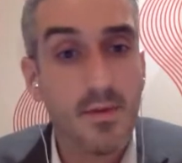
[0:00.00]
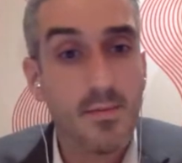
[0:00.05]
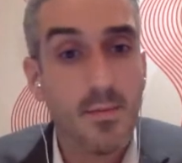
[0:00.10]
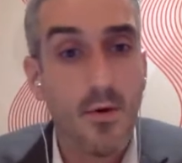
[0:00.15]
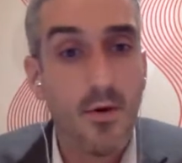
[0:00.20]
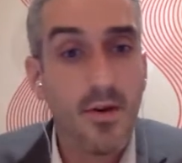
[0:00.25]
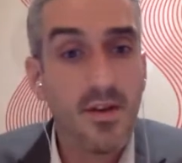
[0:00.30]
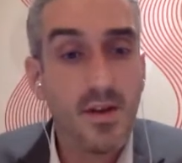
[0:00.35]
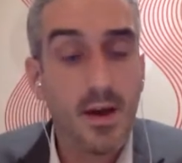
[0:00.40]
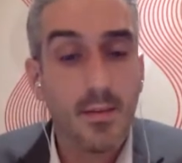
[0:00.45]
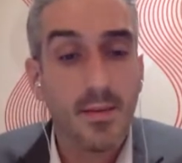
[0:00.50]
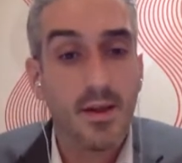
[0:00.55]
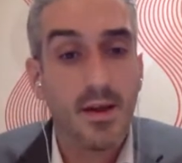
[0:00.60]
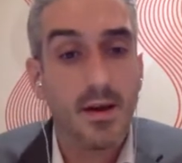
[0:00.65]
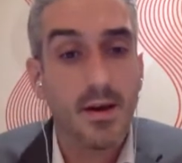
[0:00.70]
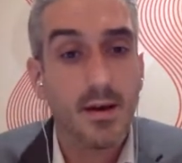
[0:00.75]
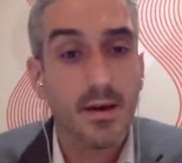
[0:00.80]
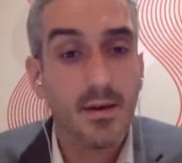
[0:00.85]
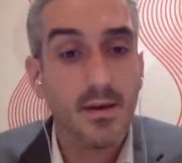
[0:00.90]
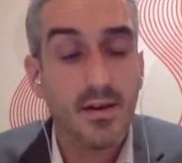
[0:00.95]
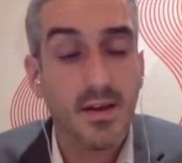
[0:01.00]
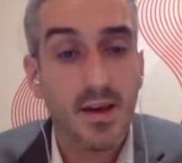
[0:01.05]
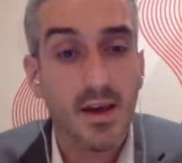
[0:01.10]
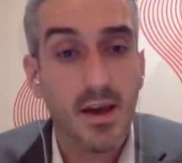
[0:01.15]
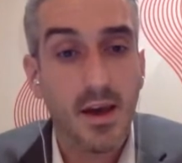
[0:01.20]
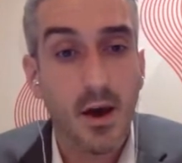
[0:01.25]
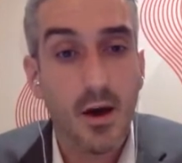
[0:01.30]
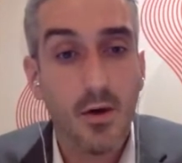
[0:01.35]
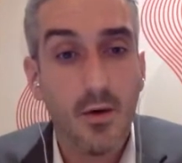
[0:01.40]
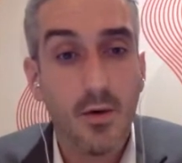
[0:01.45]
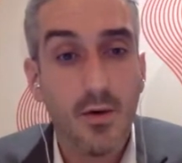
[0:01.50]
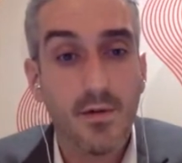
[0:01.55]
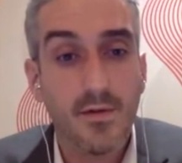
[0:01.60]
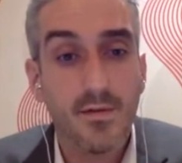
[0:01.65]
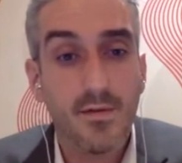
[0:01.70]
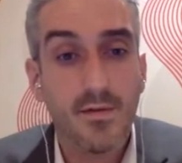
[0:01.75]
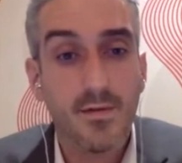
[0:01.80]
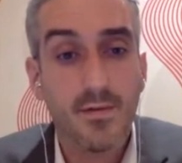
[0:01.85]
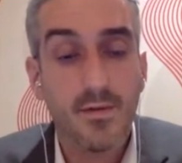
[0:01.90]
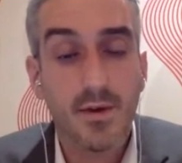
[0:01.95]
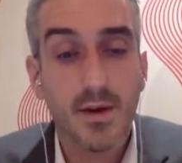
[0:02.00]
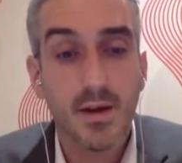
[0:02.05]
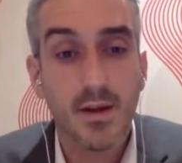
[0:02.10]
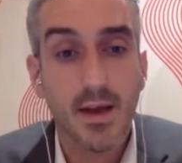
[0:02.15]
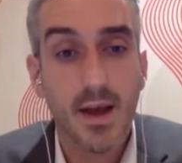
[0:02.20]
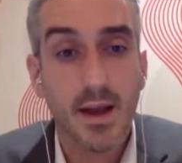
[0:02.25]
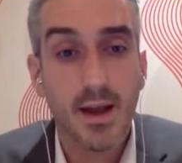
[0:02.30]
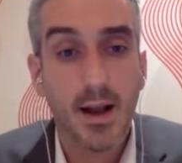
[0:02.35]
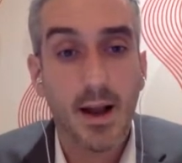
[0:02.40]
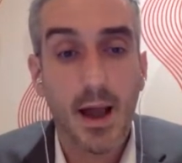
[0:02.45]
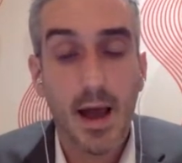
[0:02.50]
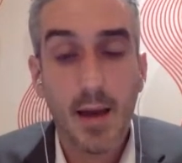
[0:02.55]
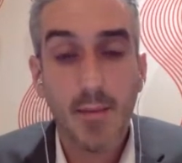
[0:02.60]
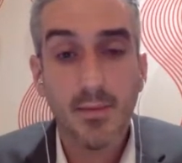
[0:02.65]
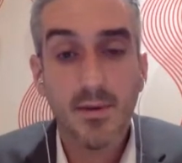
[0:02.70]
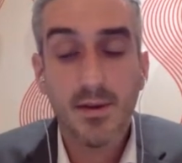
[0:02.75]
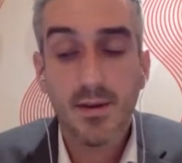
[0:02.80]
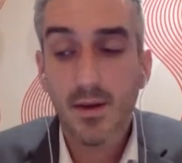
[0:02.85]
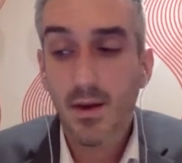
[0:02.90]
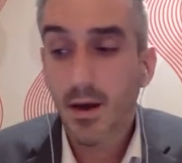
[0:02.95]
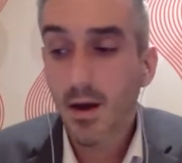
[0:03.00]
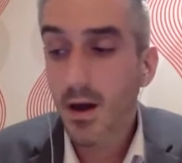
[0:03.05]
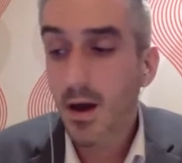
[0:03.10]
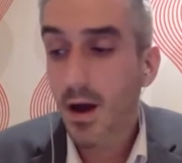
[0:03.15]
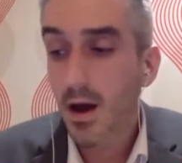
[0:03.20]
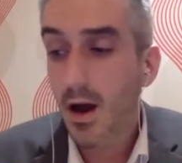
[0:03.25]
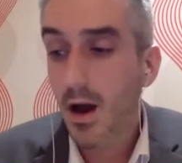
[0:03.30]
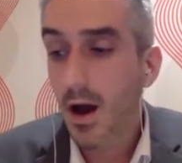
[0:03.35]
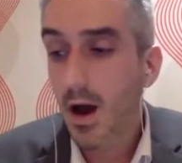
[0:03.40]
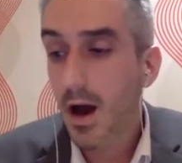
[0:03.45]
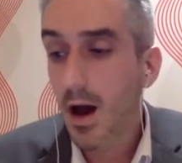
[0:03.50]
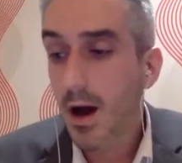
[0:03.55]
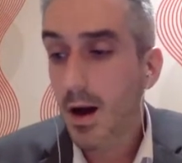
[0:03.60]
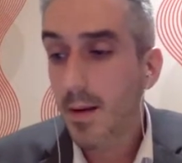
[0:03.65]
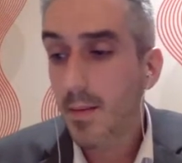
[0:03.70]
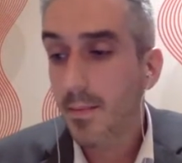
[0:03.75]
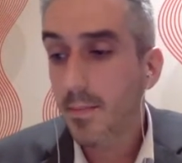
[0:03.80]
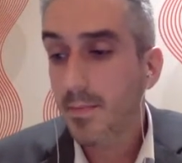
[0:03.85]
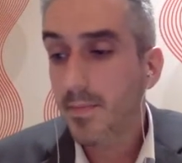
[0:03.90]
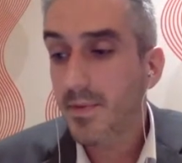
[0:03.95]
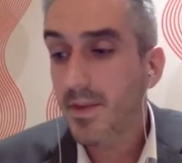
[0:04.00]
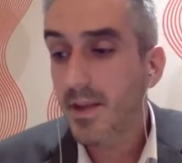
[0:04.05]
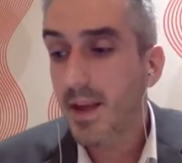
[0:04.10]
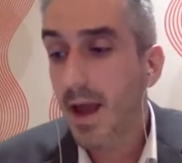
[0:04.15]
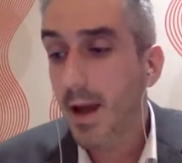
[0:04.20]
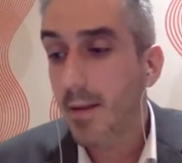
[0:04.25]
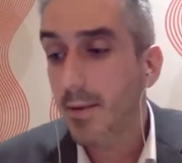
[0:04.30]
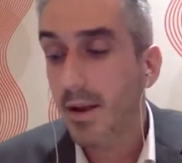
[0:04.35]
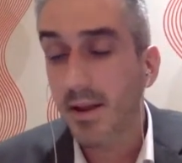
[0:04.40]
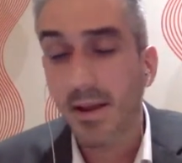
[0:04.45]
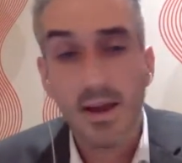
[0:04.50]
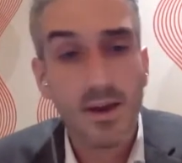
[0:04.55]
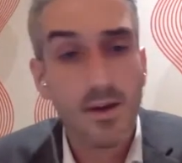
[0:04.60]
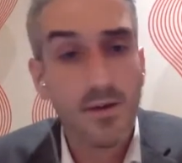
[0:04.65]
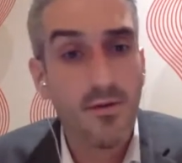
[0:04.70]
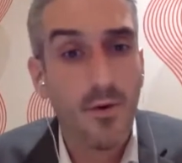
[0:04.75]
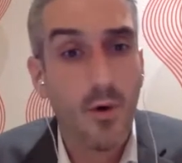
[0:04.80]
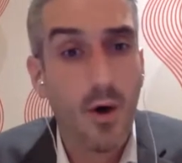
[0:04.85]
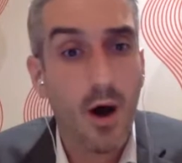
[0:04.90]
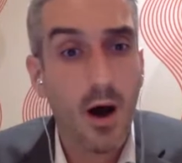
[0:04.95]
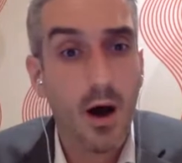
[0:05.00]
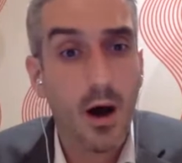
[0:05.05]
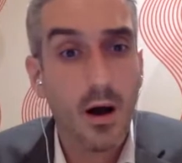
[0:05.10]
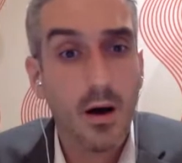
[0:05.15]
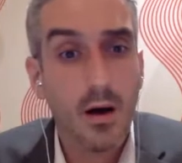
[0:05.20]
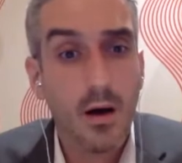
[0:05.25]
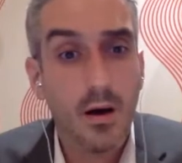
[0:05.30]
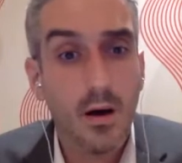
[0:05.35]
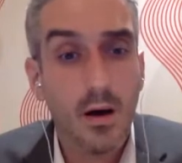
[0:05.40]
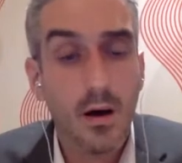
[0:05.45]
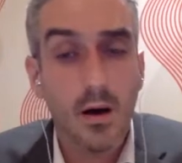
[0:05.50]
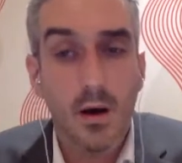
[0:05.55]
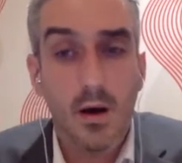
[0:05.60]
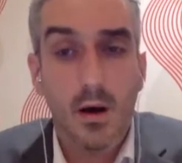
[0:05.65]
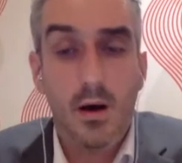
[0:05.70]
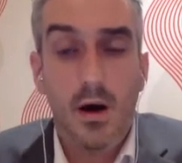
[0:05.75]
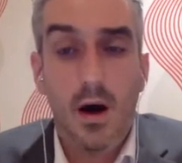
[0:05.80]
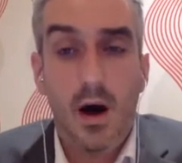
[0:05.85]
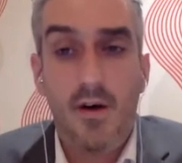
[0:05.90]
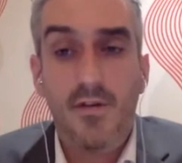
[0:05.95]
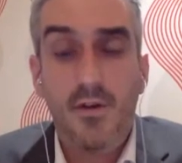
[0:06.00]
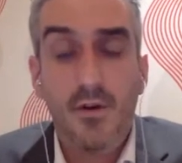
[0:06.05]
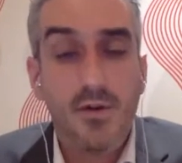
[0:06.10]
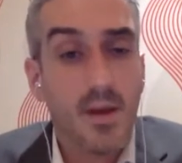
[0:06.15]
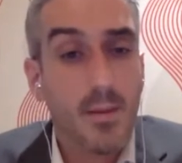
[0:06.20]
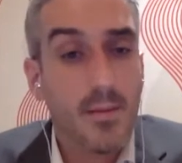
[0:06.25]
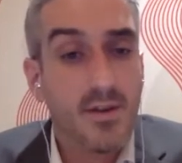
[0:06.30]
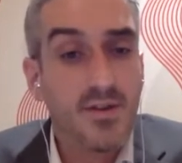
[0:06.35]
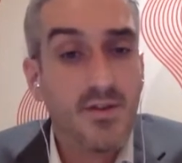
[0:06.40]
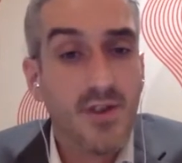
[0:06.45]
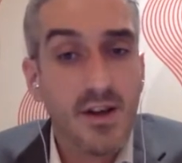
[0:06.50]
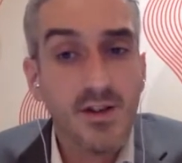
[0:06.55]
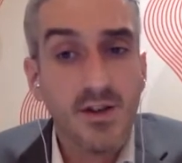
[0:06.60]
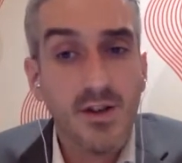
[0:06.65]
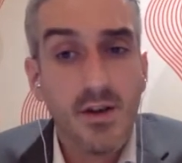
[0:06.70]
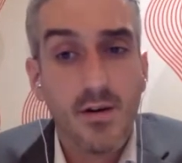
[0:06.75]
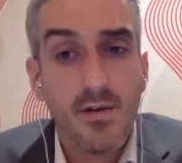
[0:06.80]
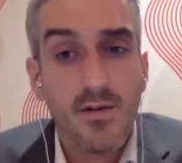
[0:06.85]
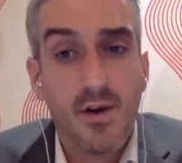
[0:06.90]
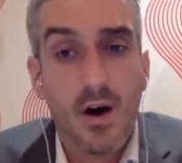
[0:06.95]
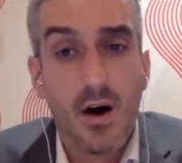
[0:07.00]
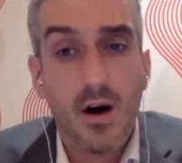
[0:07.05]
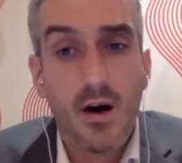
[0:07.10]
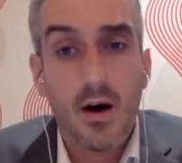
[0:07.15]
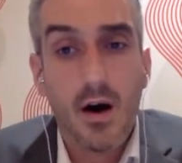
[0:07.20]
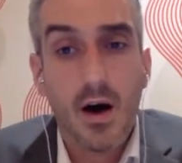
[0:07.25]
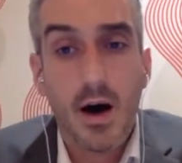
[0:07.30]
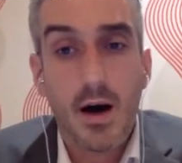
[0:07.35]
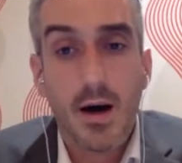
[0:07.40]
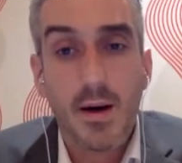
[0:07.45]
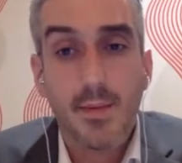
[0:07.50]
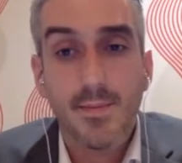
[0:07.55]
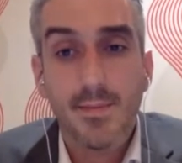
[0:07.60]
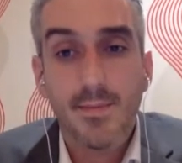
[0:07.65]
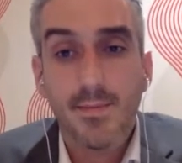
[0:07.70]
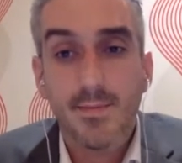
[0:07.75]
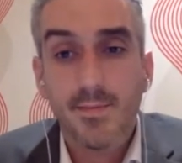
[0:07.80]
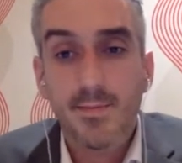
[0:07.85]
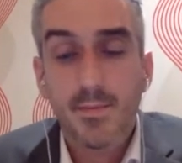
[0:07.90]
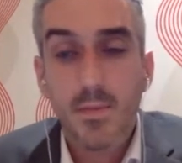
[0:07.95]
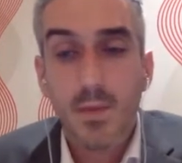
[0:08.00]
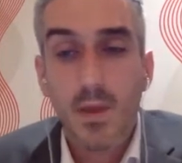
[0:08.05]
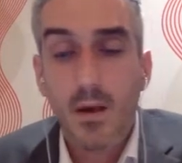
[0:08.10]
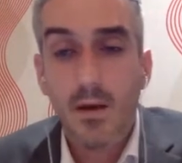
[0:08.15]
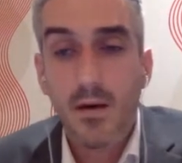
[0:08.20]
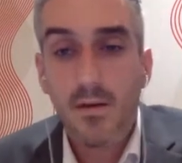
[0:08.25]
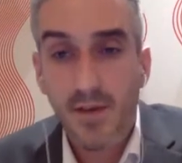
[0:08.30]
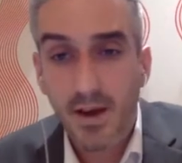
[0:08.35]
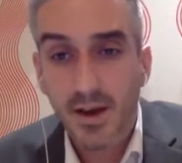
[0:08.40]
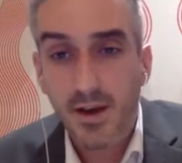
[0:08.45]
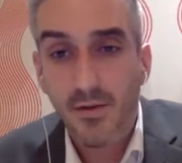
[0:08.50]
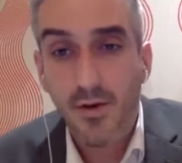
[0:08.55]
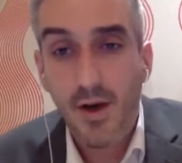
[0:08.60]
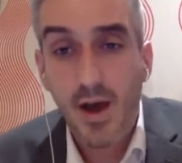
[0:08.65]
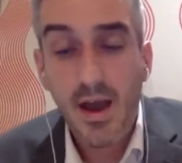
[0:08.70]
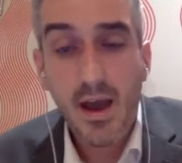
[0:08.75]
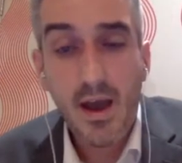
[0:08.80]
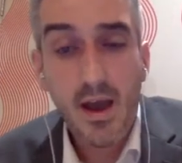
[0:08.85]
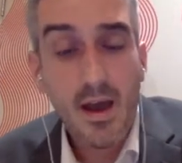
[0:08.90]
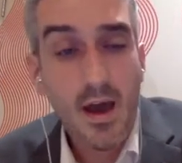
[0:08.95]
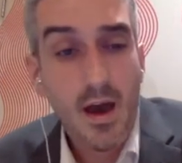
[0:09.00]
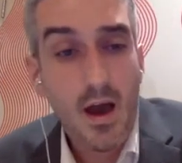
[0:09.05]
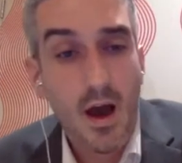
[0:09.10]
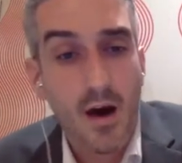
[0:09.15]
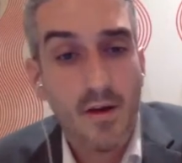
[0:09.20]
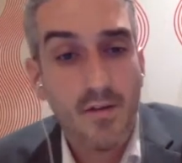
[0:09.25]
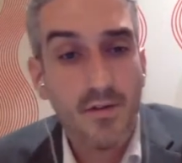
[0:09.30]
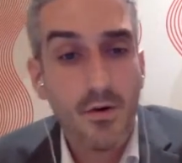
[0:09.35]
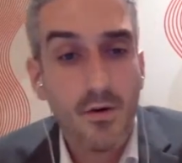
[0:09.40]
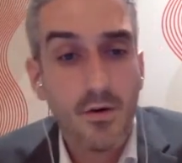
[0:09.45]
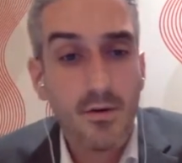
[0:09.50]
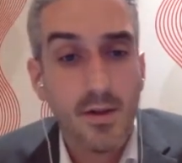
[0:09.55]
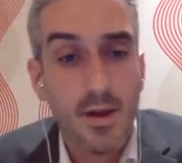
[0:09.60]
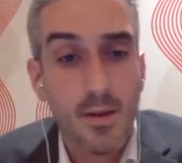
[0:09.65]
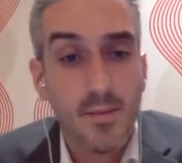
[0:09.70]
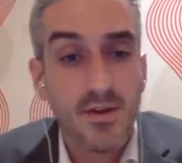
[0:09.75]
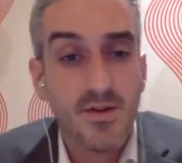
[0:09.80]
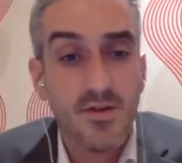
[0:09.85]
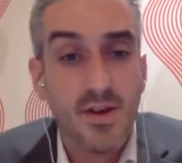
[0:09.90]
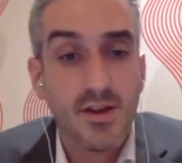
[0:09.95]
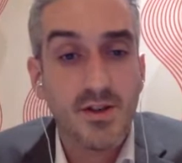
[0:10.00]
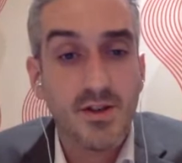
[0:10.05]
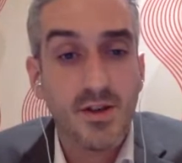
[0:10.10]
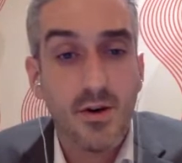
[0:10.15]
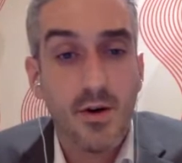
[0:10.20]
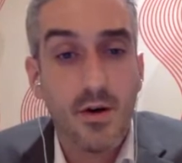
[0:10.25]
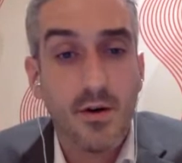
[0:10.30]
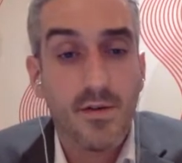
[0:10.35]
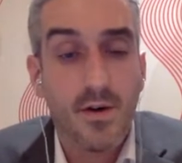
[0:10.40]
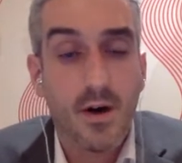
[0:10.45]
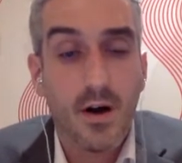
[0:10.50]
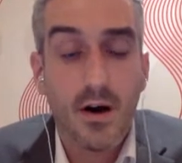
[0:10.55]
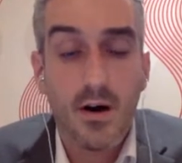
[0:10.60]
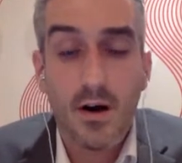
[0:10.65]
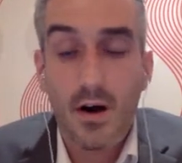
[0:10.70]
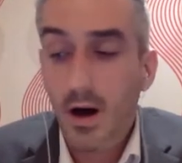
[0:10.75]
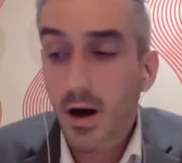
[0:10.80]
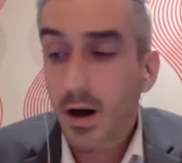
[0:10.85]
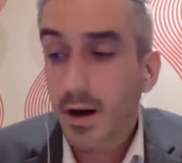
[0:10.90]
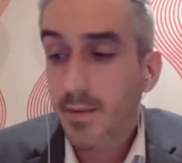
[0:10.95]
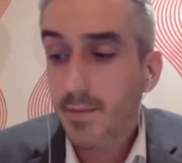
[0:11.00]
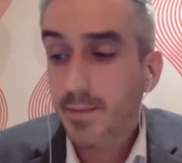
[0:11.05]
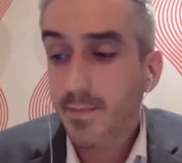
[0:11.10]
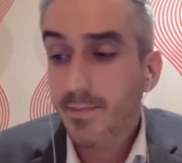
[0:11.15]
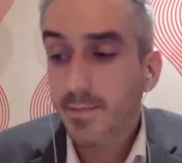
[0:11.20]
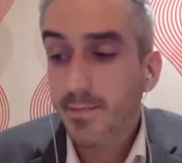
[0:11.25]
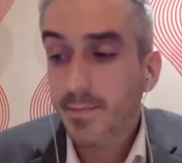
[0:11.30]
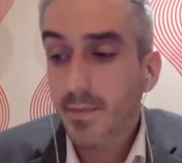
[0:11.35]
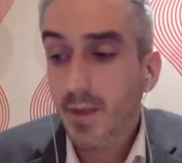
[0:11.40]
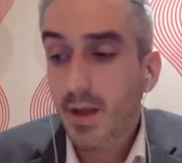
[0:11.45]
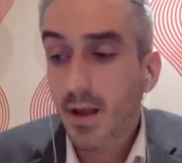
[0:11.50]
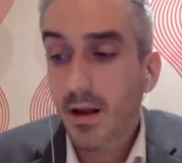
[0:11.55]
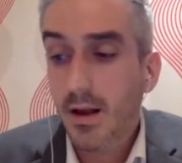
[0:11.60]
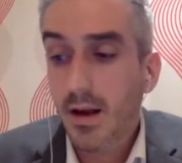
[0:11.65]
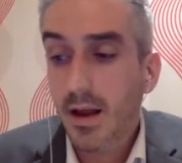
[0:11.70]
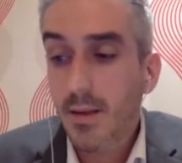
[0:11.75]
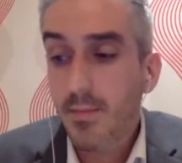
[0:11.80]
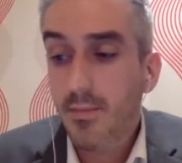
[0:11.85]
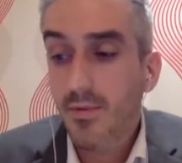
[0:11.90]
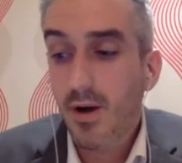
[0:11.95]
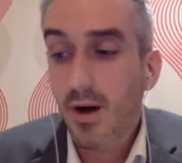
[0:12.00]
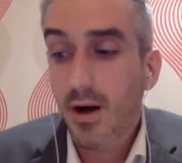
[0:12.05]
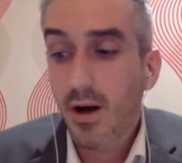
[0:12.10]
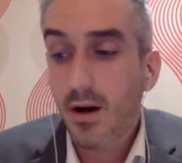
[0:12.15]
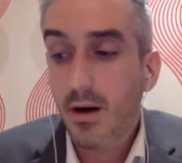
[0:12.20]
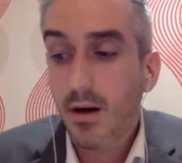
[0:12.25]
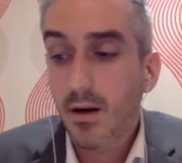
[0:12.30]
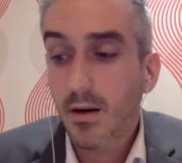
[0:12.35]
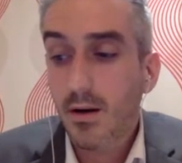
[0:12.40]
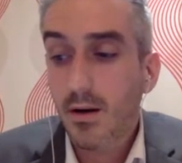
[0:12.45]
Morris. I'm the CEO of Container Labs. Today, I'm going to take you through a full demonstration of our, thank you, Ray, a full demonstration of our Libra